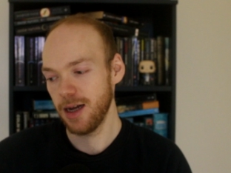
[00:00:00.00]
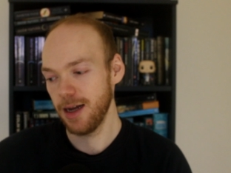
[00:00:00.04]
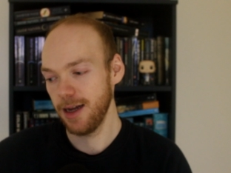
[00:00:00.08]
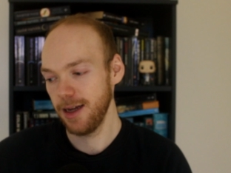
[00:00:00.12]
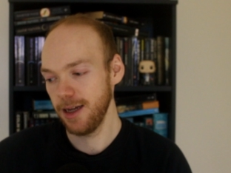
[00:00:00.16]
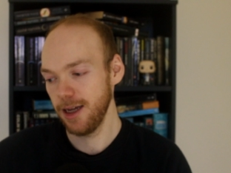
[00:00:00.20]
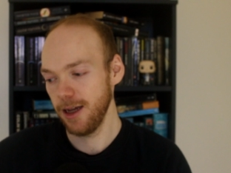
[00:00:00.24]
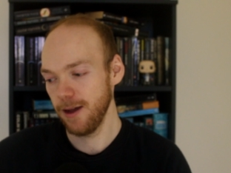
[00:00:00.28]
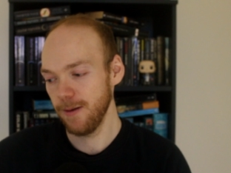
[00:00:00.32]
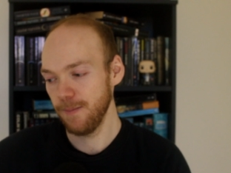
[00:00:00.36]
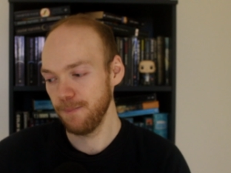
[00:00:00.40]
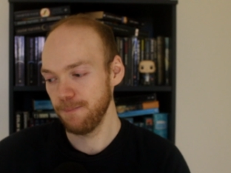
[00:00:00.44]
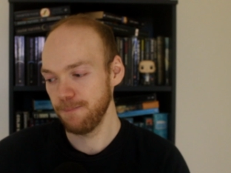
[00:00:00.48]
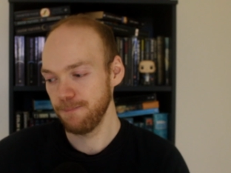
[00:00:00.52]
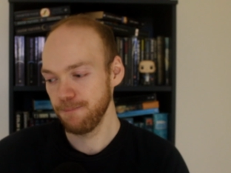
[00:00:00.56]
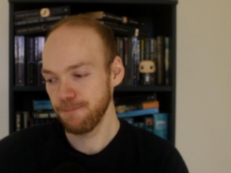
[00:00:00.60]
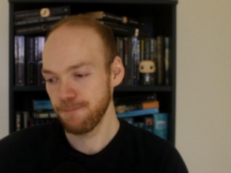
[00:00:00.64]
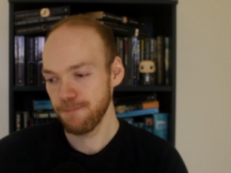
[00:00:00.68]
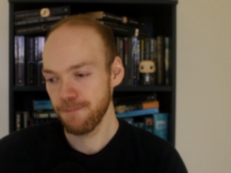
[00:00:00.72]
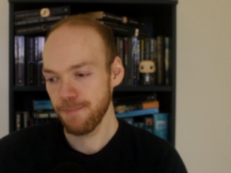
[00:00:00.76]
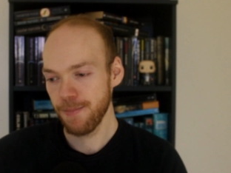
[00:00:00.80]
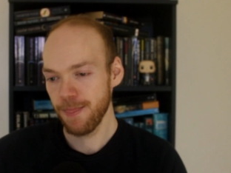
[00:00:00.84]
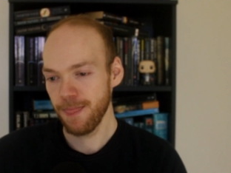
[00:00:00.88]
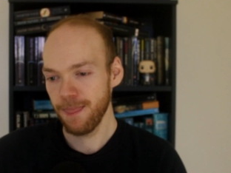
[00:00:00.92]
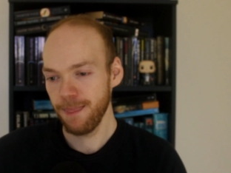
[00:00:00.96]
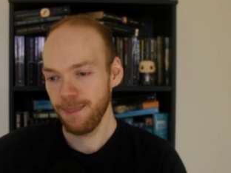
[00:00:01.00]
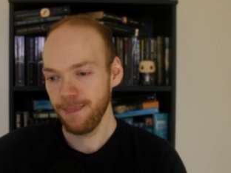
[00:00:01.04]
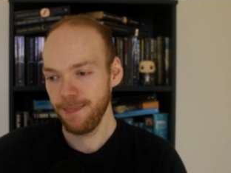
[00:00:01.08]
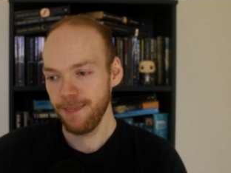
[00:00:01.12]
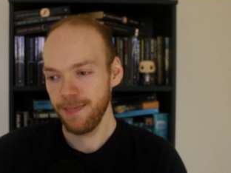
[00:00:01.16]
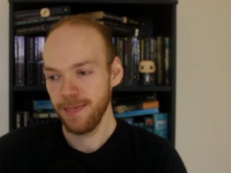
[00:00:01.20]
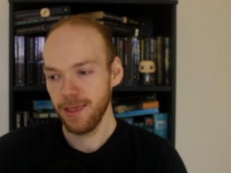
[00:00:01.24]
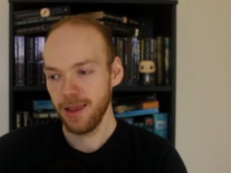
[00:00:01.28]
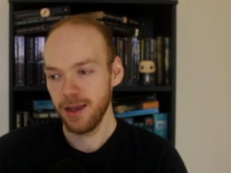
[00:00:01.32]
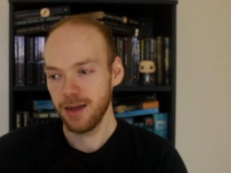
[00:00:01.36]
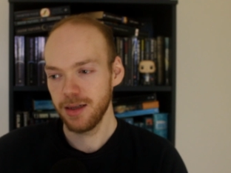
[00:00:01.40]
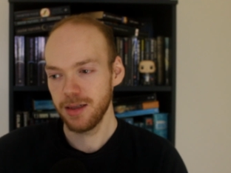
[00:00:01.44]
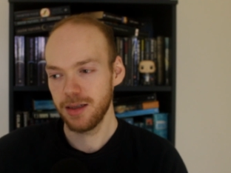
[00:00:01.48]
I
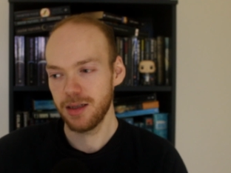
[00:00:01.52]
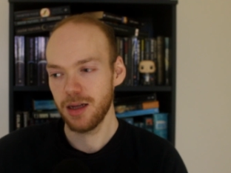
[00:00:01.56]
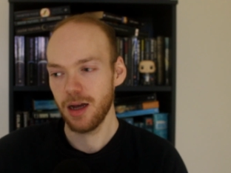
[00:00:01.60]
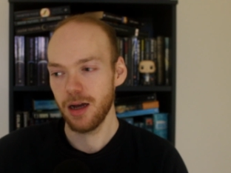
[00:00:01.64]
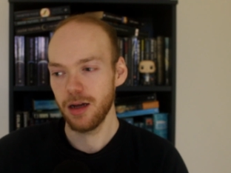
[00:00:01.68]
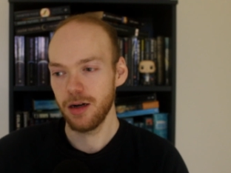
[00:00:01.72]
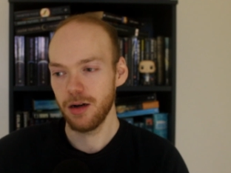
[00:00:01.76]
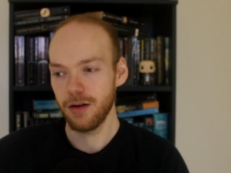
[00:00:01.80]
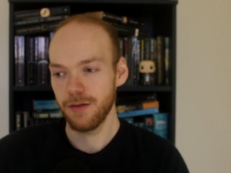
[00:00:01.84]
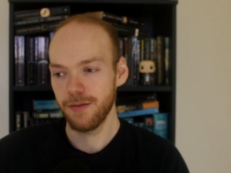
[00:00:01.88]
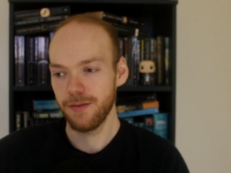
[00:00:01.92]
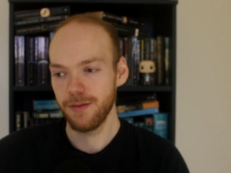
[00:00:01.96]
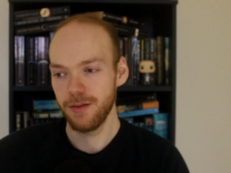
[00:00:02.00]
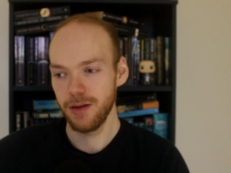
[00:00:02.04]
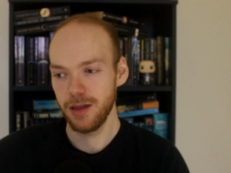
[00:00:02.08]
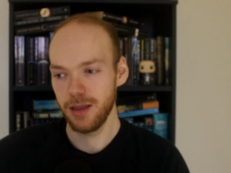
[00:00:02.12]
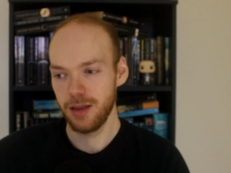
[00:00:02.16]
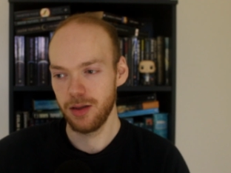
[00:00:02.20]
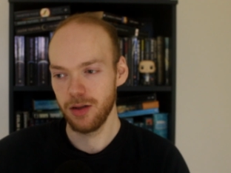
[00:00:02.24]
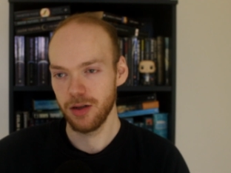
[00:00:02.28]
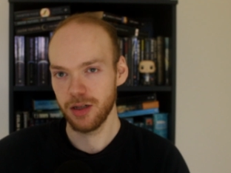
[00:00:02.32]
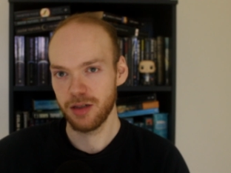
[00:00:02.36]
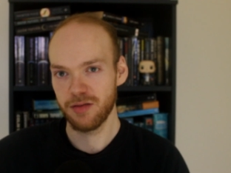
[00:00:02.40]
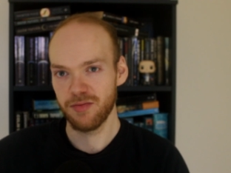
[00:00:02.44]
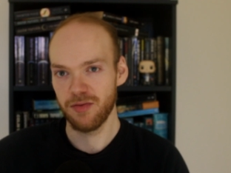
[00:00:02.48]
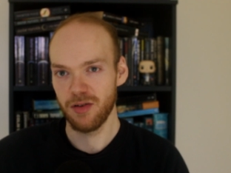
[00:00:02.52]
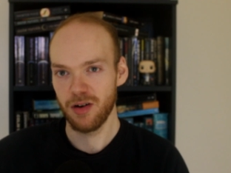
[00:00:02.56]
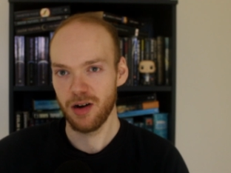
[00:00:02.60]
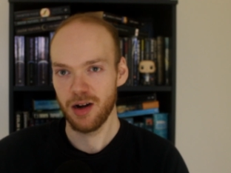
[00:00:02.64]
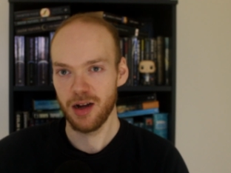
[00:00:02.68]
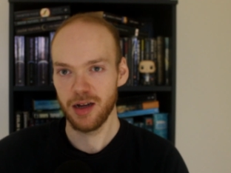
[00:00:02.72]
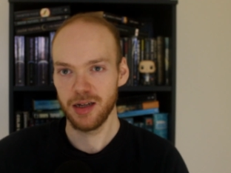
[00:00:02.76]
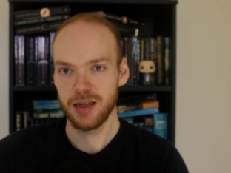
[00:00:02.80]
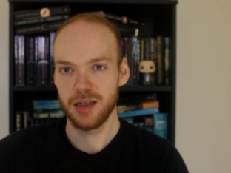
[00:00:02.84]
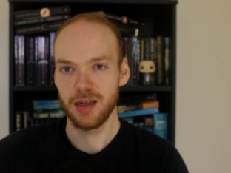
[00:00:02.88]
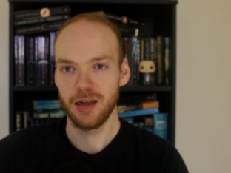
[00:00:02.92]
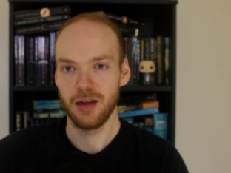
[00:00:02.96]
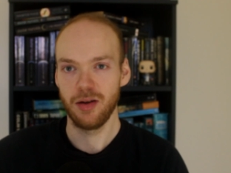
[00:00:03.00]
started off with
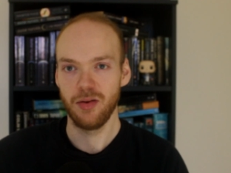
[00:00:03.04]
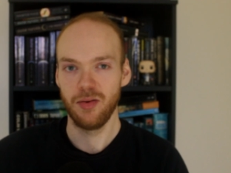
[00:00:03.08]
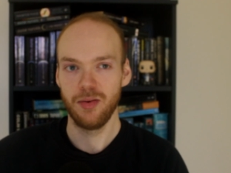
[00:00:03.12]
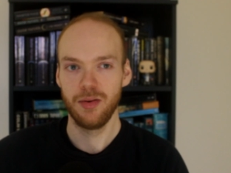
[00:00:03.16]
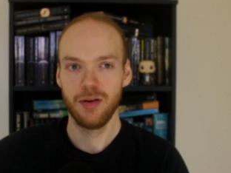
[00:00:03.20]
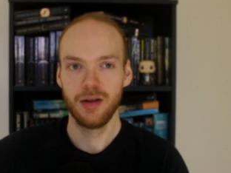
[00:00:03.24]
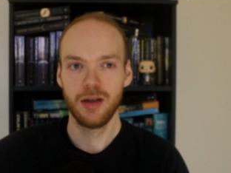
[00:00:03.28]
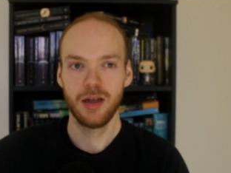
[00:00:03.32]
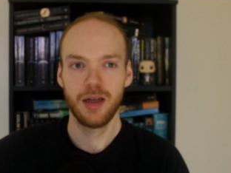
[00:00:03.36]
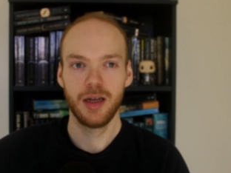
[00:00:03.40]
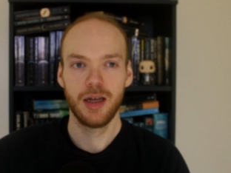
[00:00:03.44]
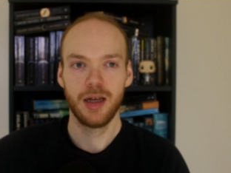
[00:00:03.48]
Nosferatu,